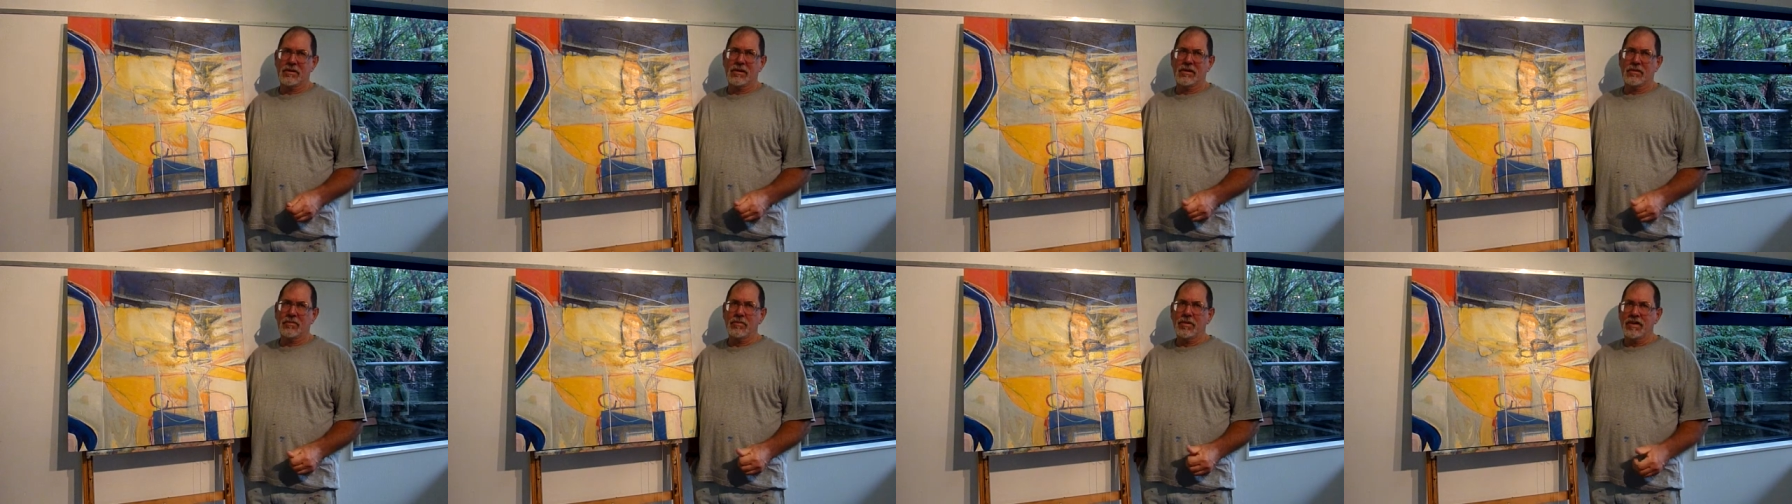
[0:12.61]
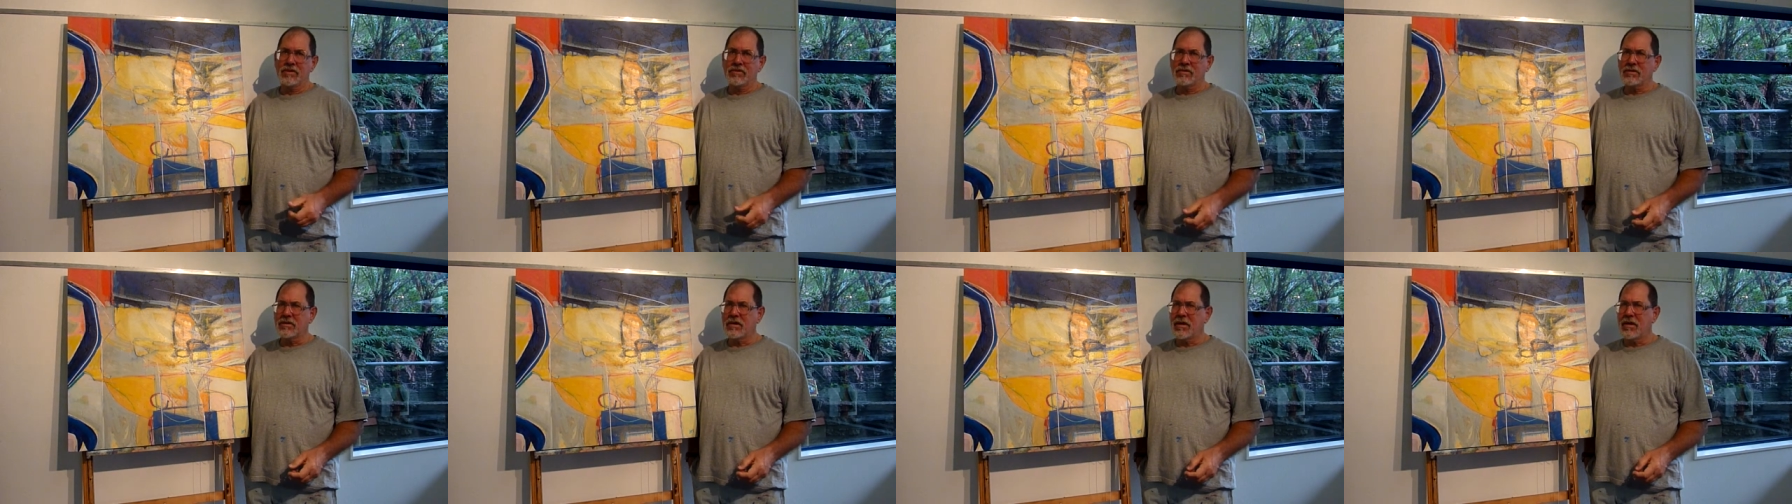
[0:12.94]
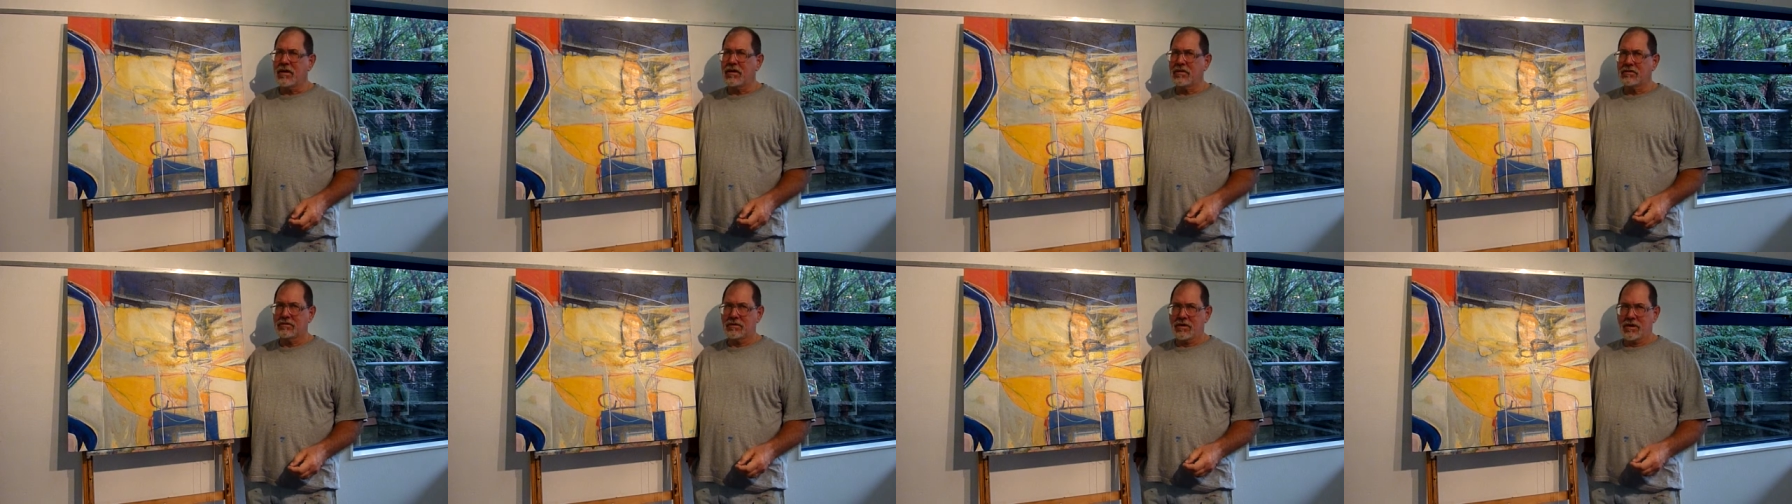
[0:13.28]
at a place
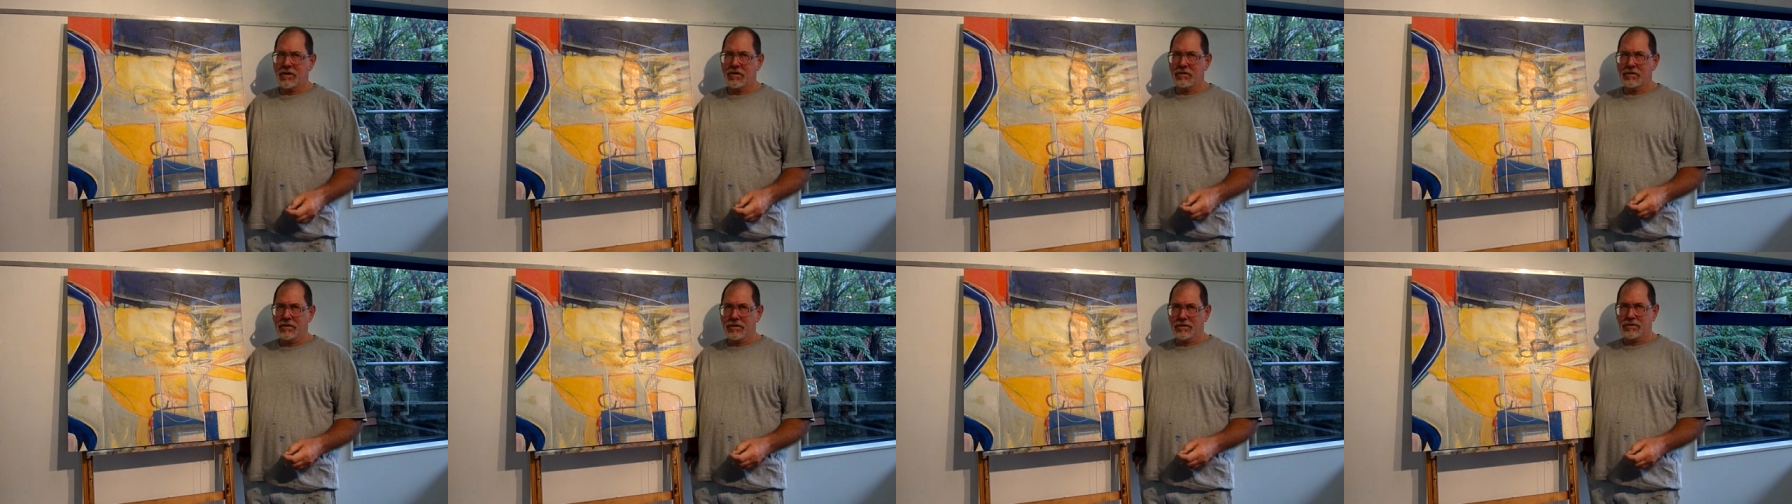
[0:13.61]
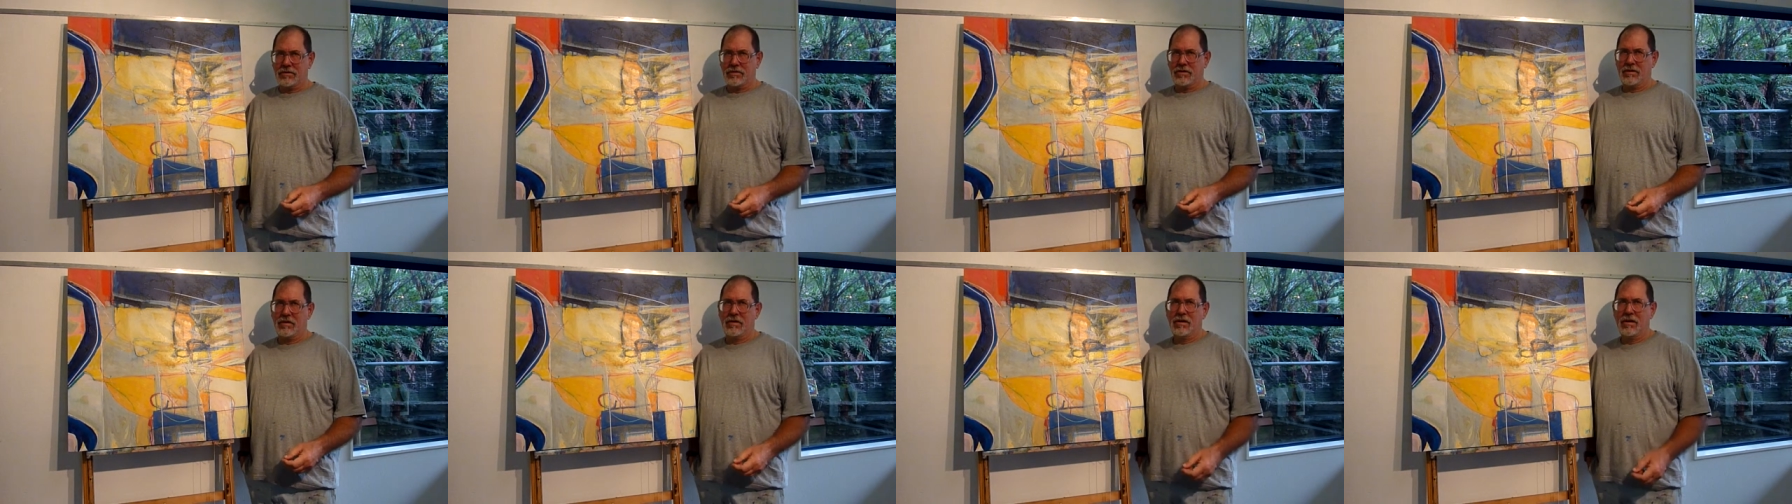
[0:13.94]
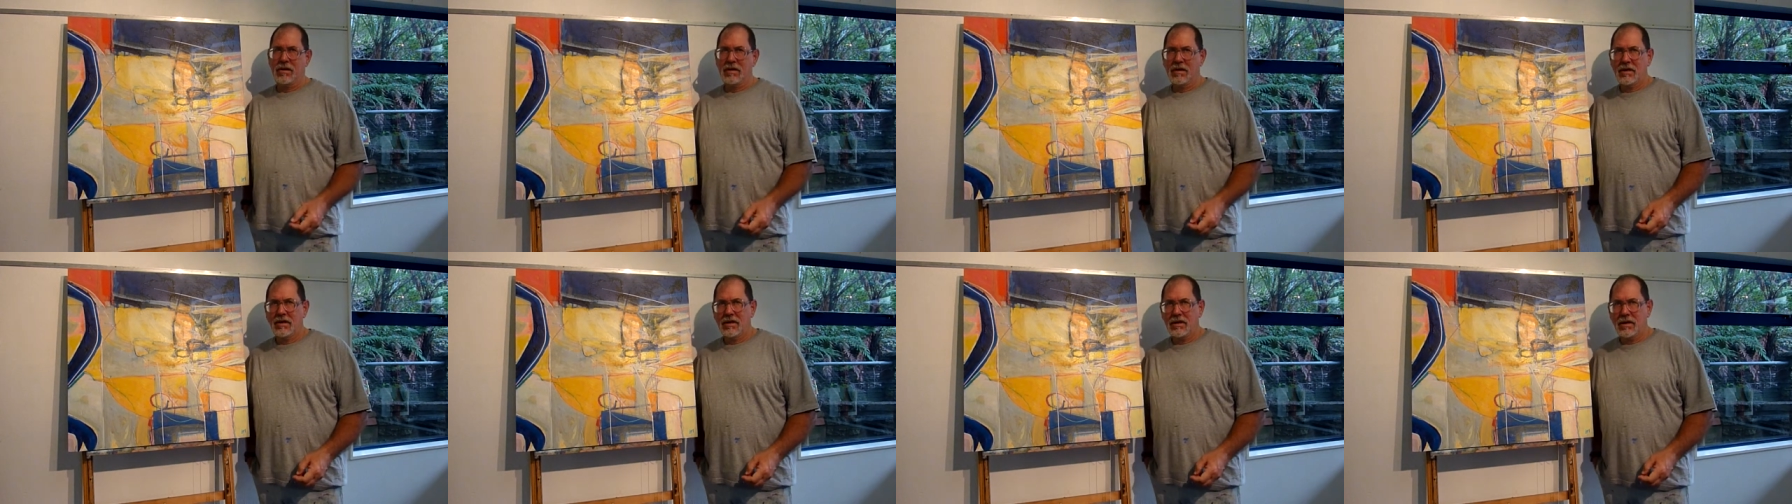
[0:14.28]
called Otis.
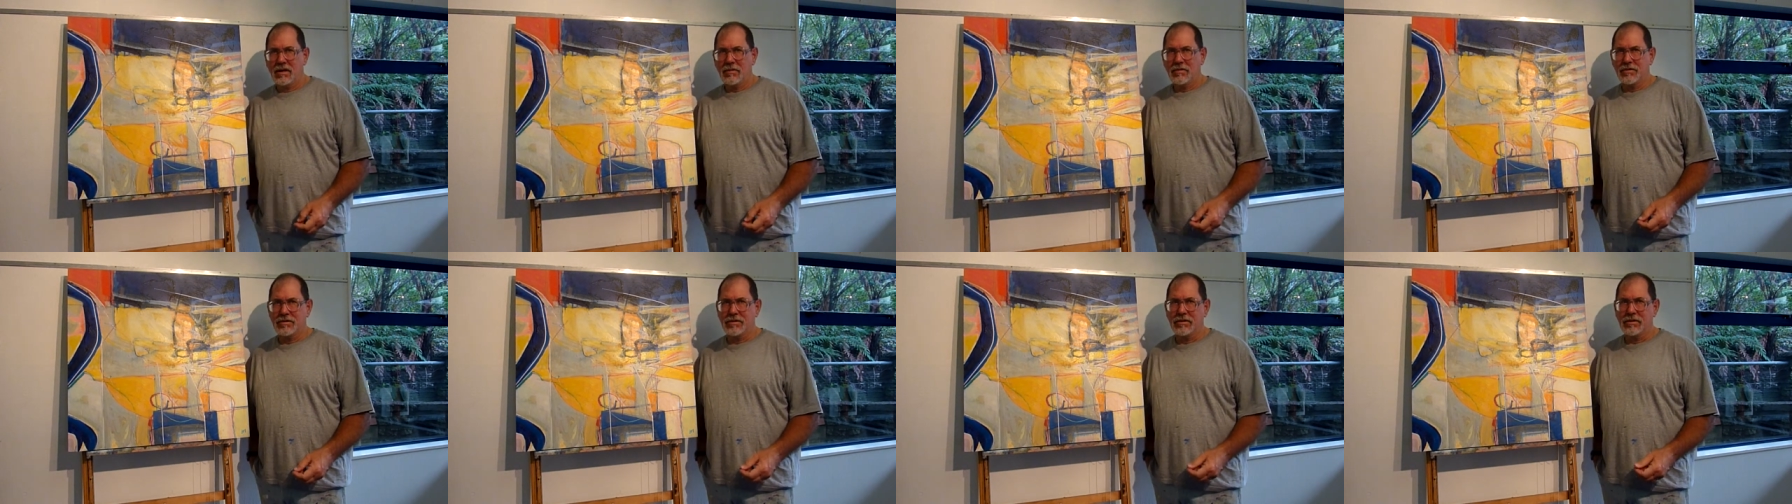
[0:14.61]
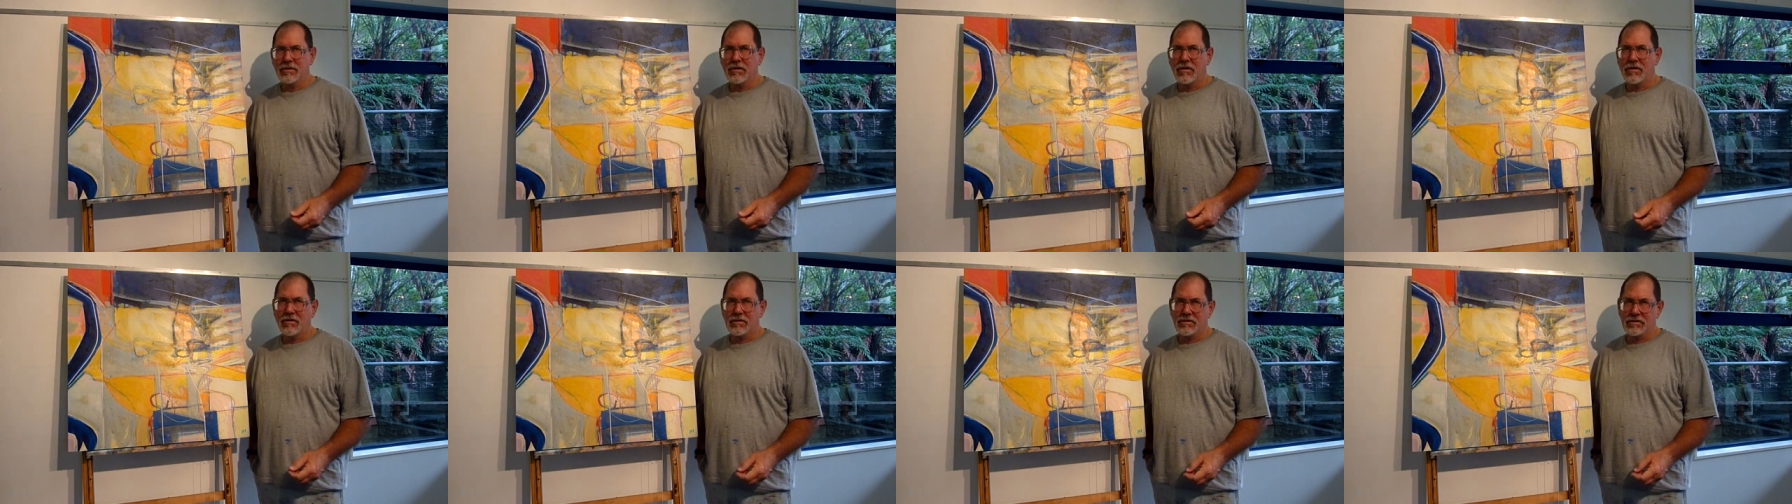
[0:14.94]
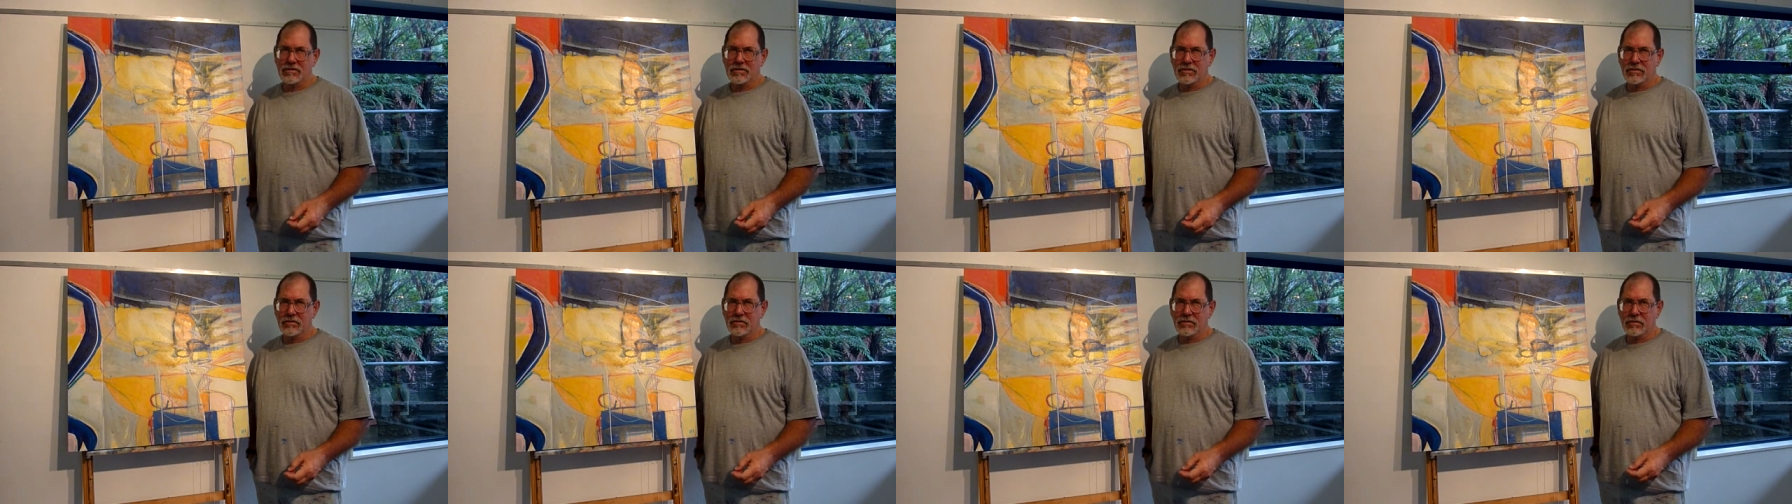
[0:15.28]
It was an art
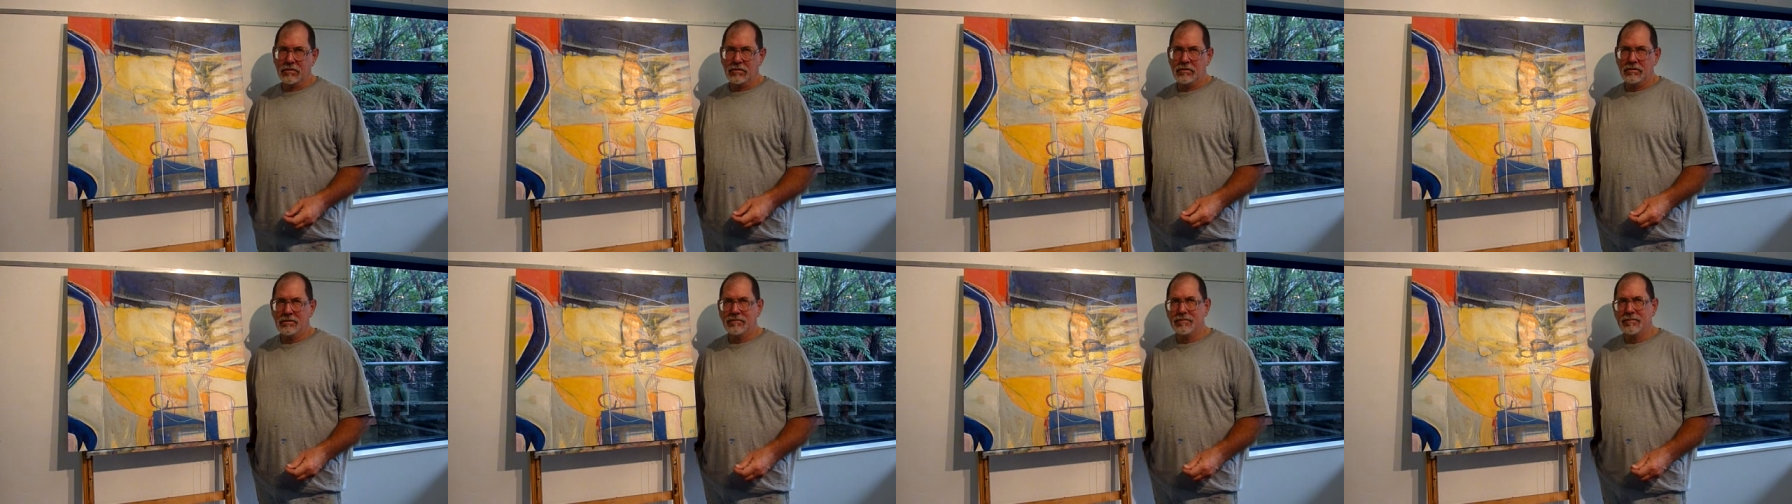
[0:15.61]
school.